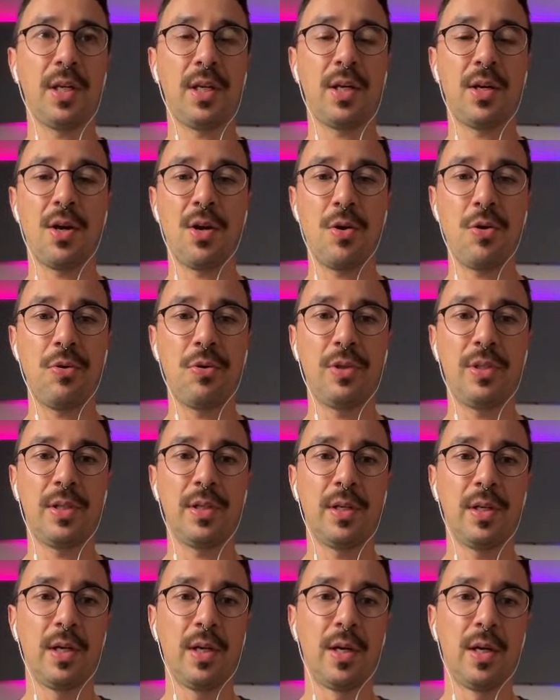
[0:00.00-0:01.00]
code
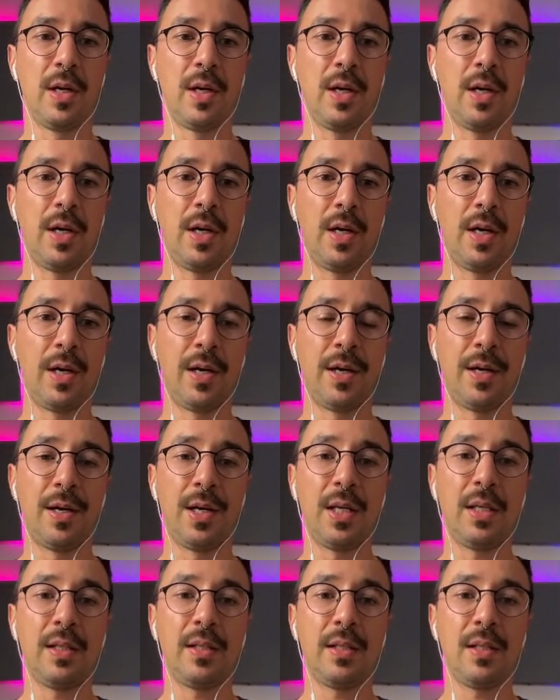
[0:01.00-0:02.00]

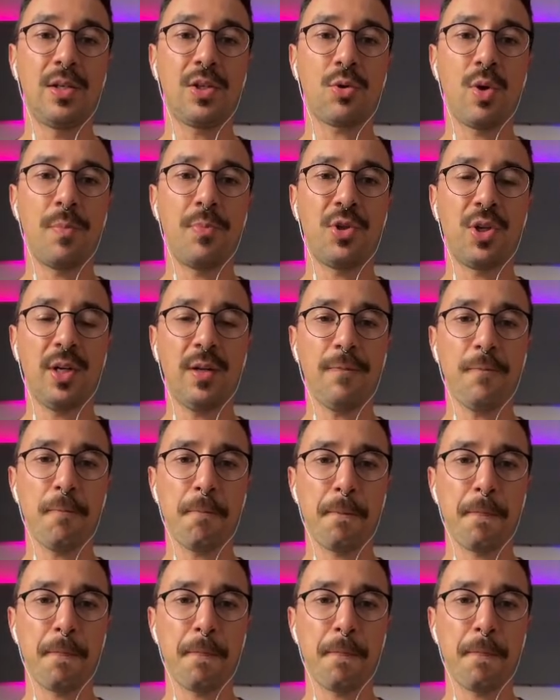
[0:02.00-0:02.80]
in the description,